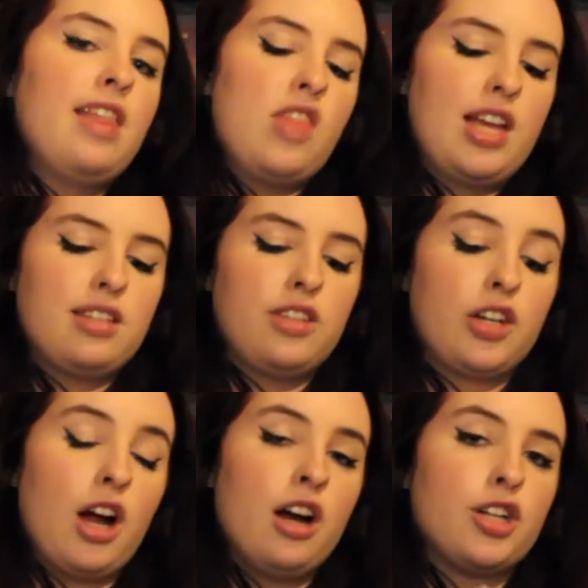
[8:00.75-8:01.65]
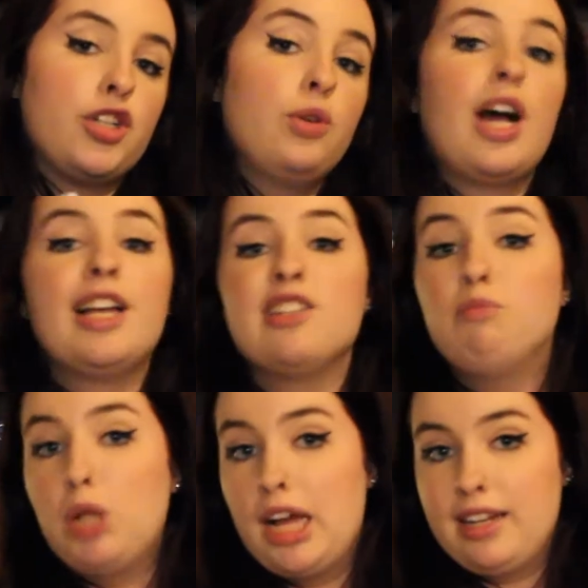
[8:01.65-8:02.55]
in this, there are 2 kinds
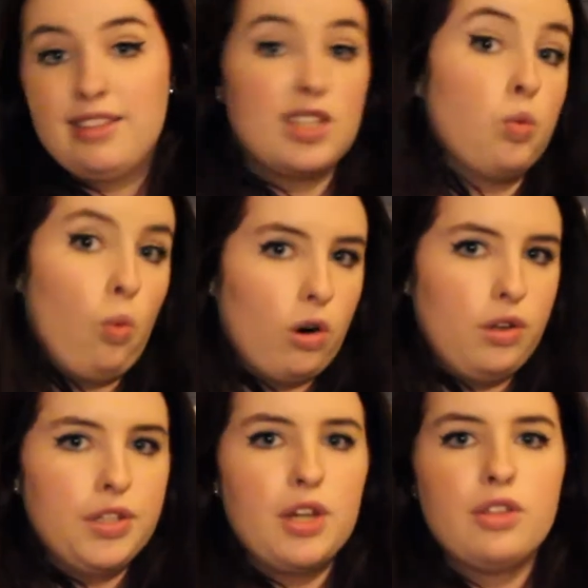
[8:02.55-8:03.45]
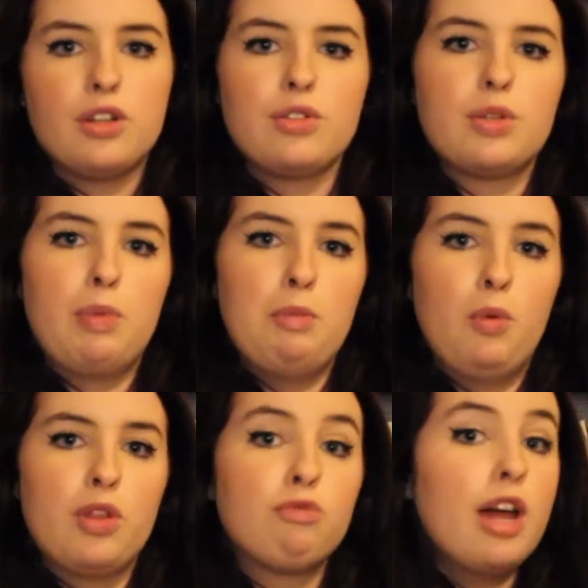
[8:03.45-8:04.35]
of blood in this world. There's
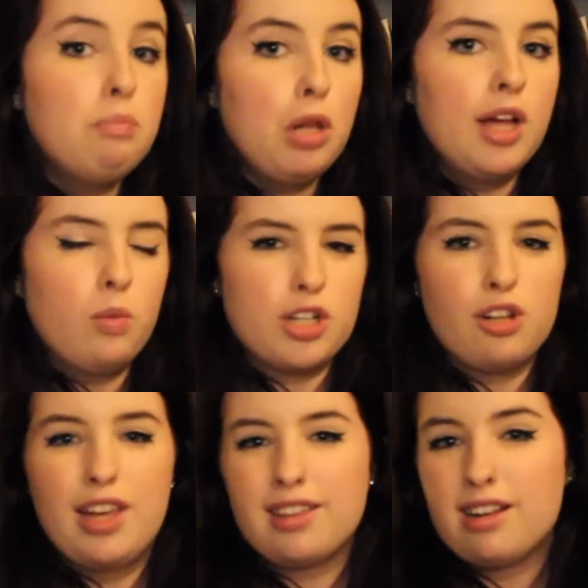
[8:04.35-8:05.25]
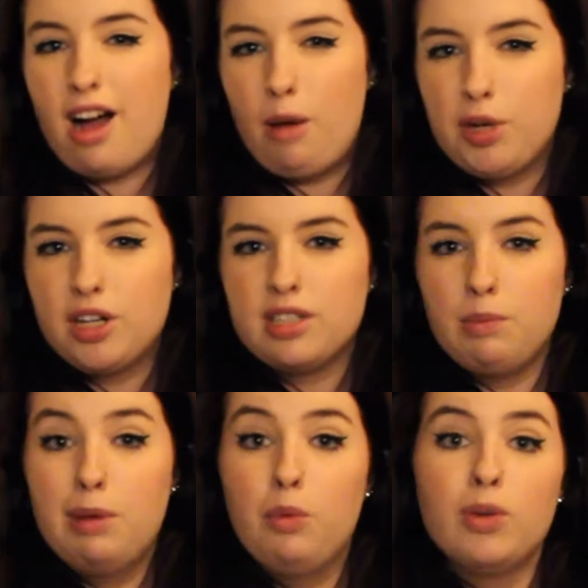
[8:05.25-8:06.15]
people with red blood, which are like the commoners,
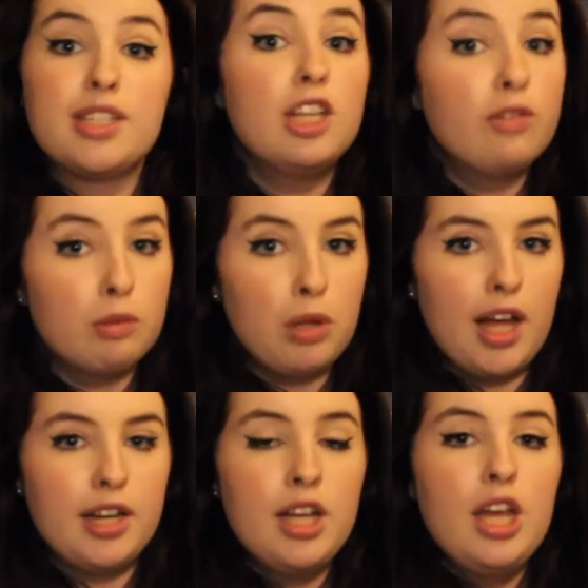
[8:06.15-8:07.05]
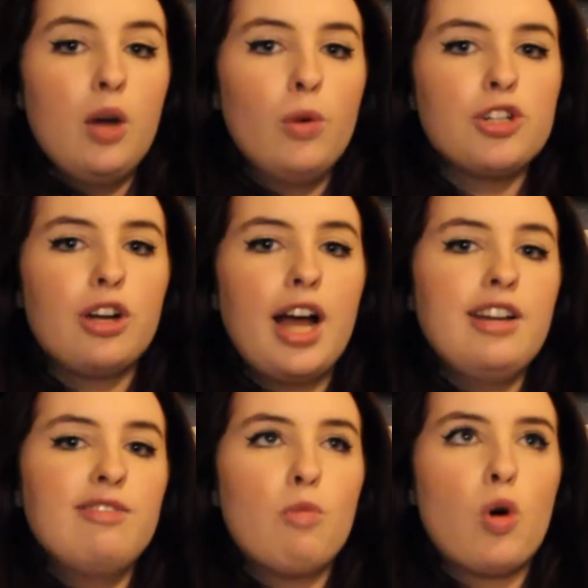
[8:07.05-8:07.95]
and people with silver blood, which are
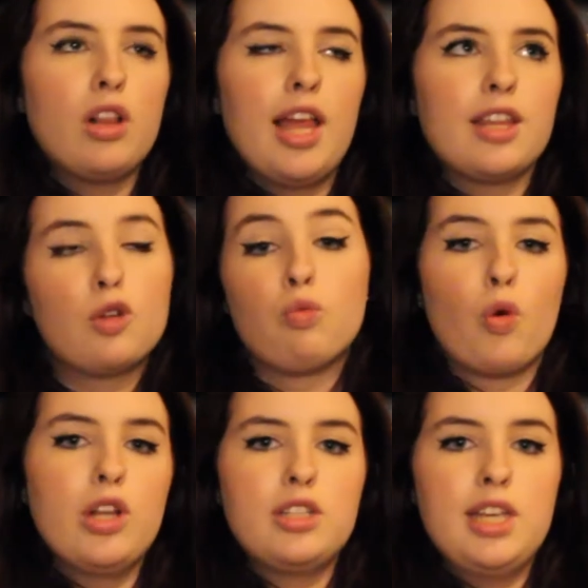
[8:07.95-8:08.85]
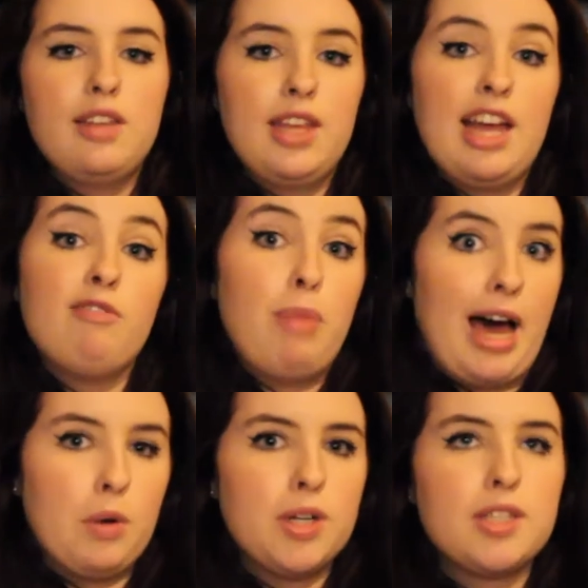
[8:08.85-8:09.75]
kind of more like the royalty and they have
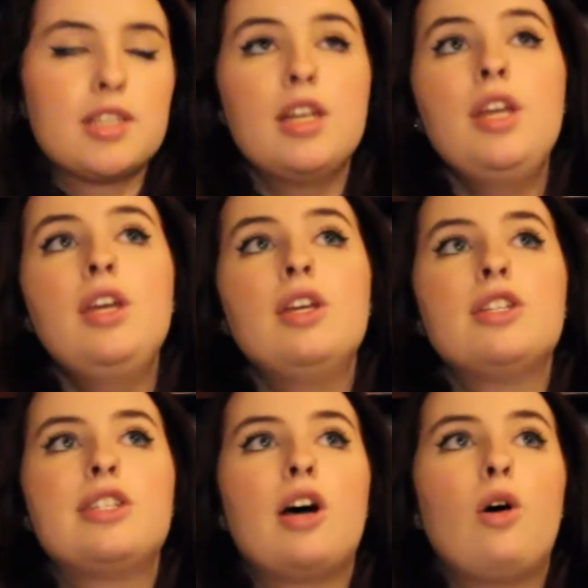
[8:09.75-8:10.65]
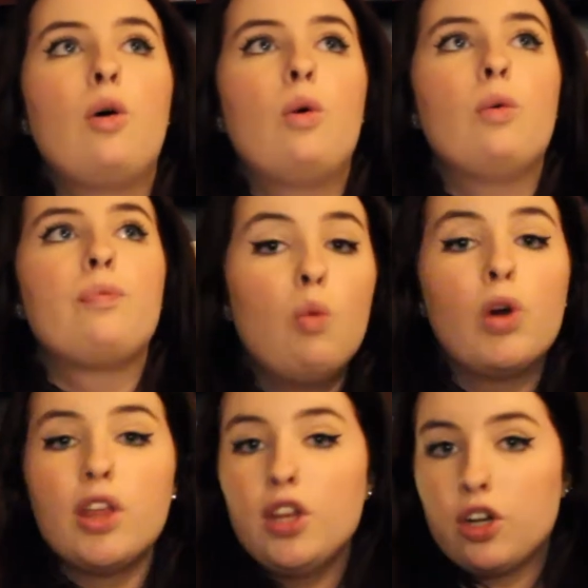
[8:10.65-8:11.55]
powers. So
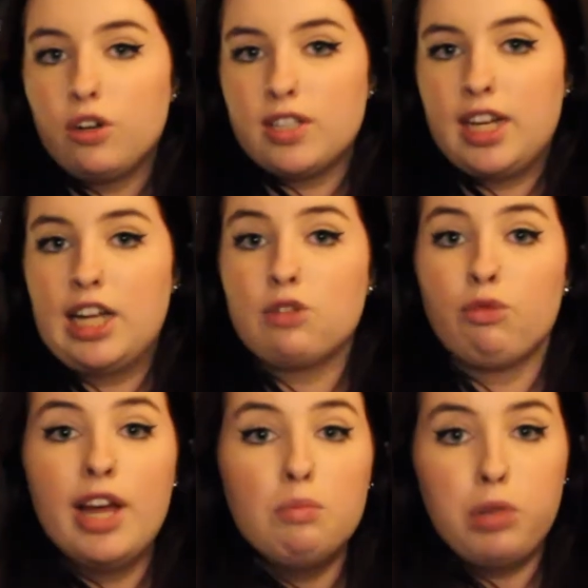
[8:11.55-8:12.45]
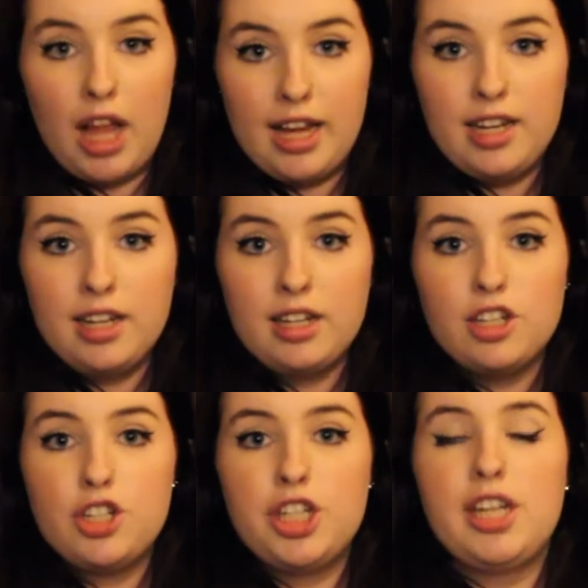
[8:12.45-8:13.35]
one of the girls that has red blood,
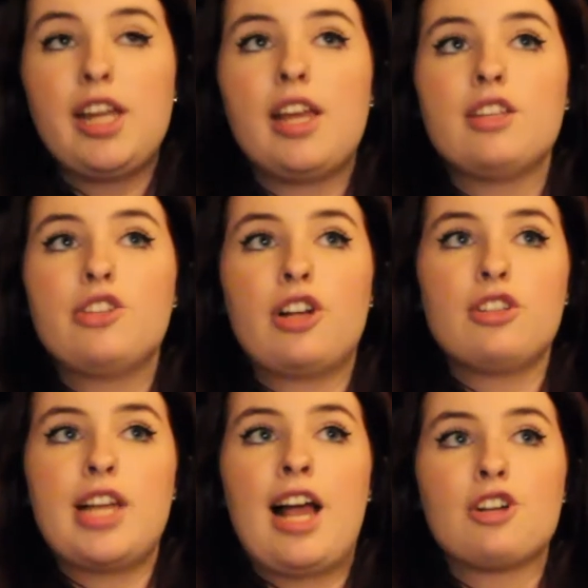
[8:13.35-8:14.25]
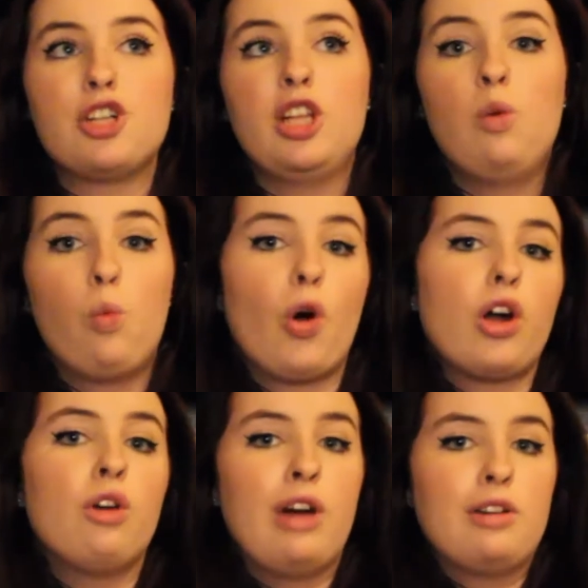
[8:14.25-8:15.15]
she starts to actually
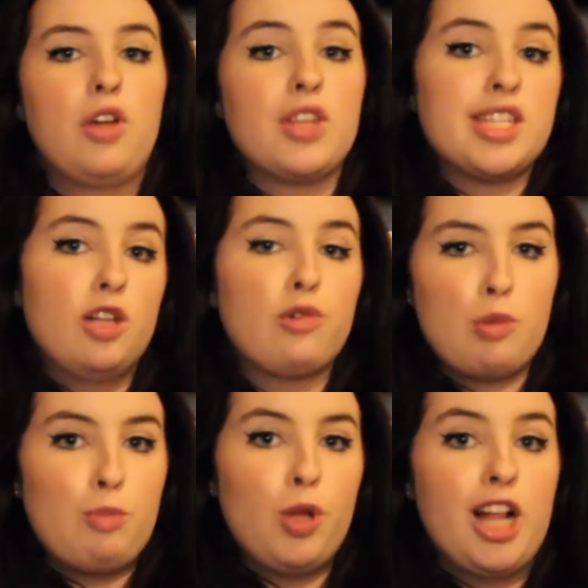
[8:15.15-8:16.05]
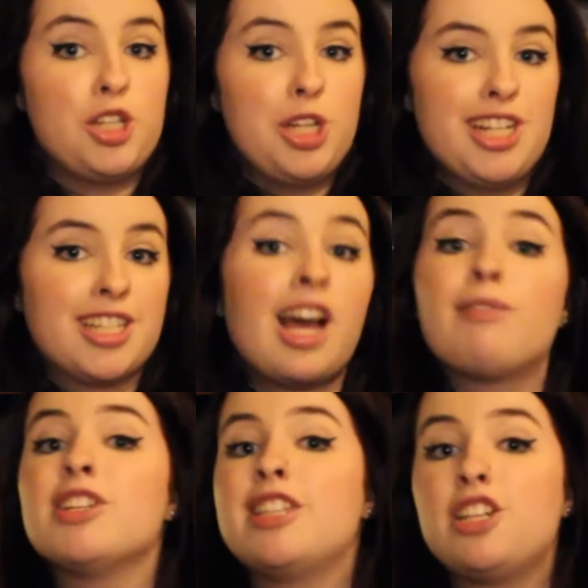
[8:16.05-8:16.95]
work around all the silver people and she
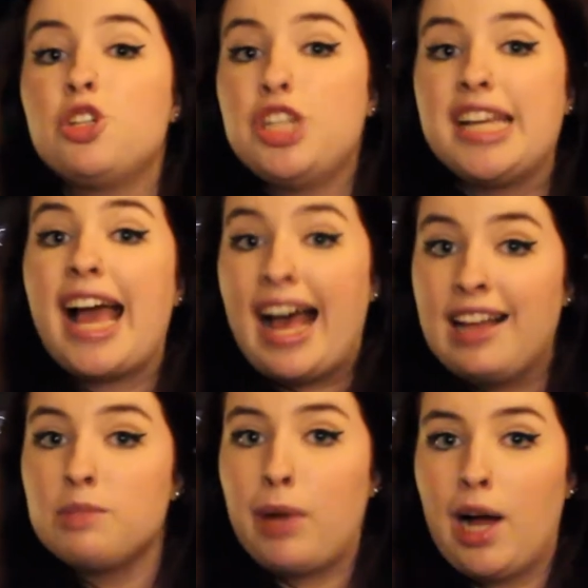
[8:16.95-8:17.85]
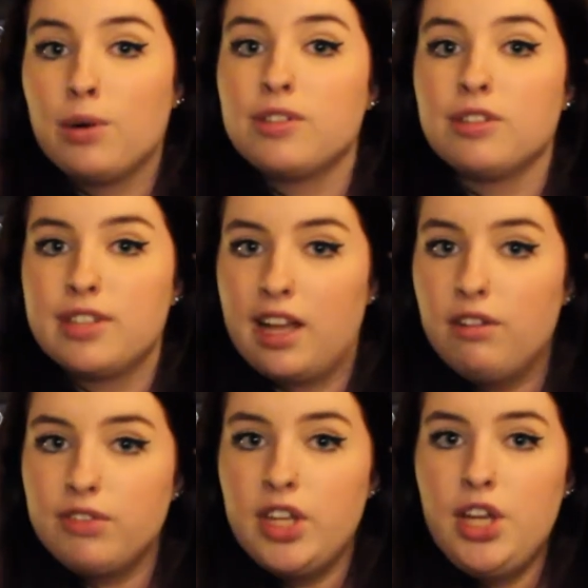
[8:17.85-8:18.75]
discovers that she has powers
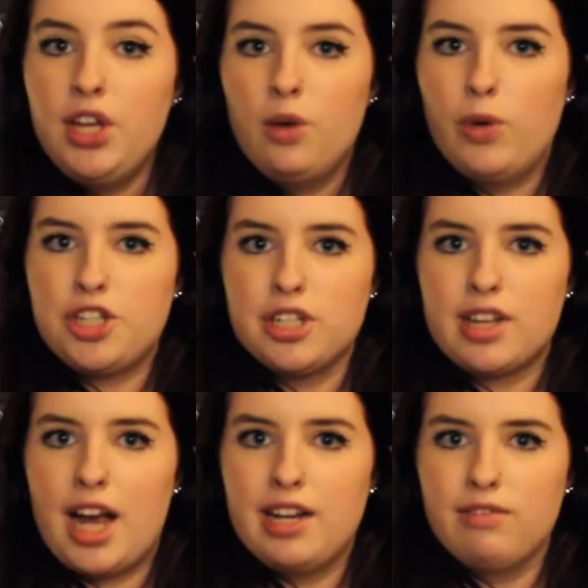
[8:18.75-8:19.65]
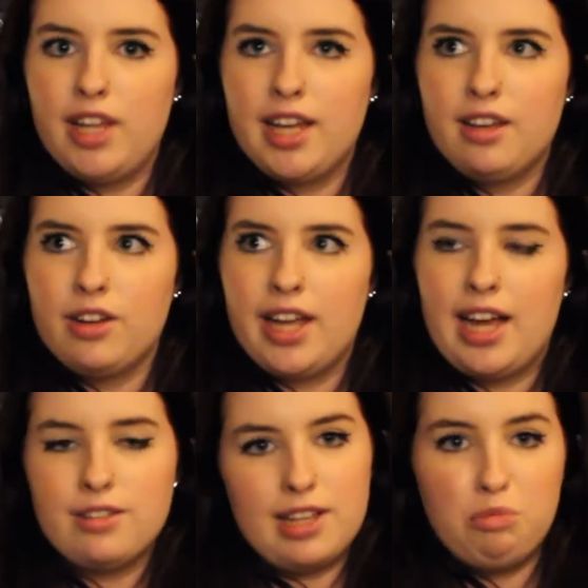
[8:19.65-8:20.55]
herself, which is kind of like, okay,
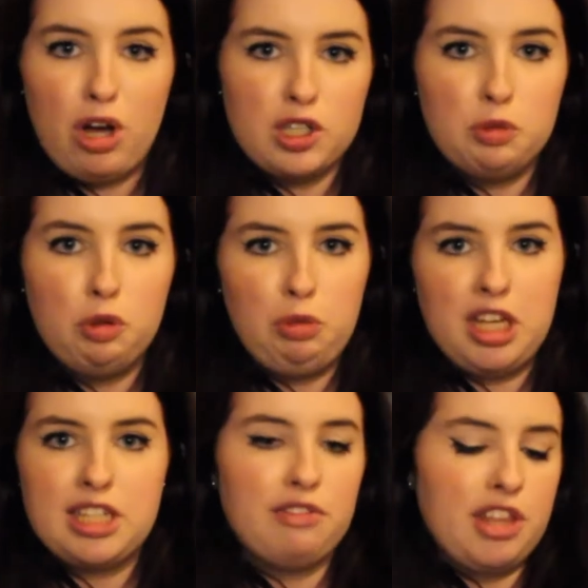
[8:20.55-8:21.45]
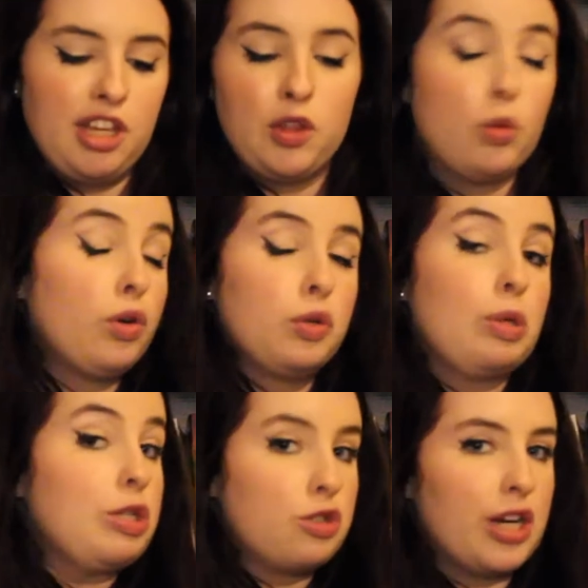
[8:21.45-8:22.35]
how's that possible? Because everything in the world
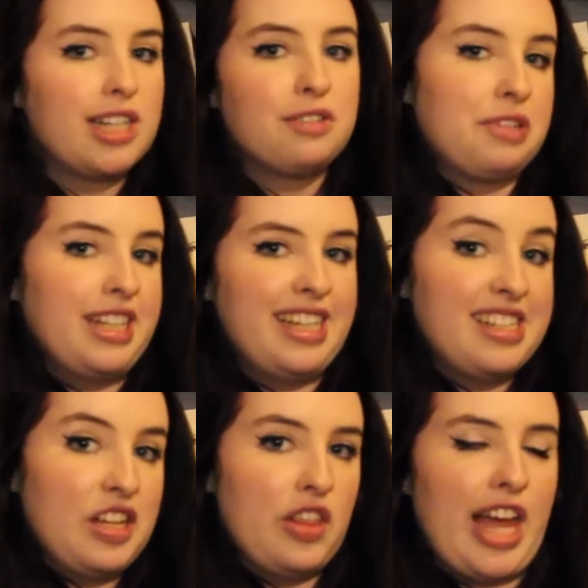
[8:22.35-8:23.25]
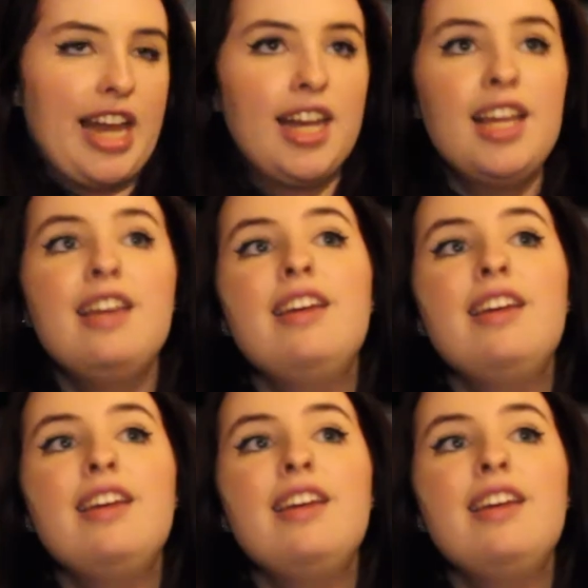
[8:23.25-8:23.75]
was strict really until then.